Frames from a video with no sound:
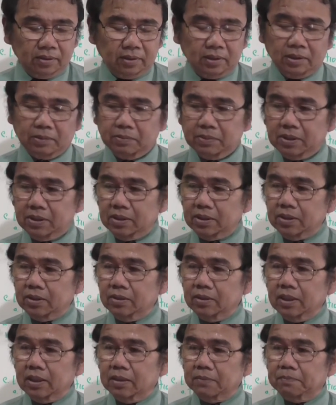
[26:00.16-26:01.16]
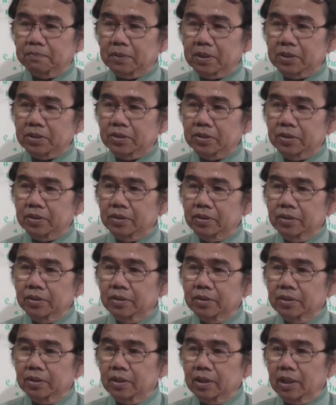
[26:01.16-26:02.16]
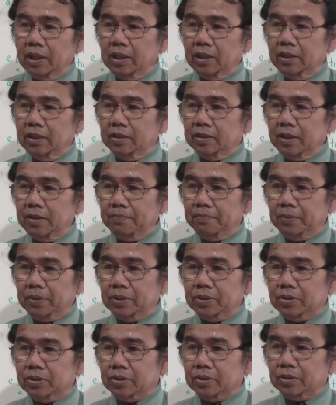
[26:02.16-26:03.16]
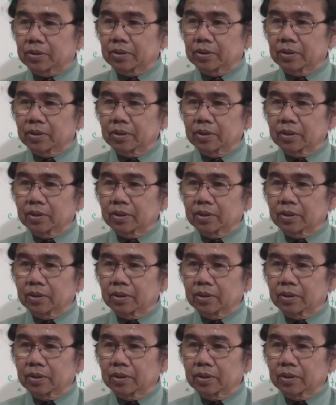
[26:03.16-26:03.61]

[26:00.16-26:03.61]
That means you got a pressure and a temperature,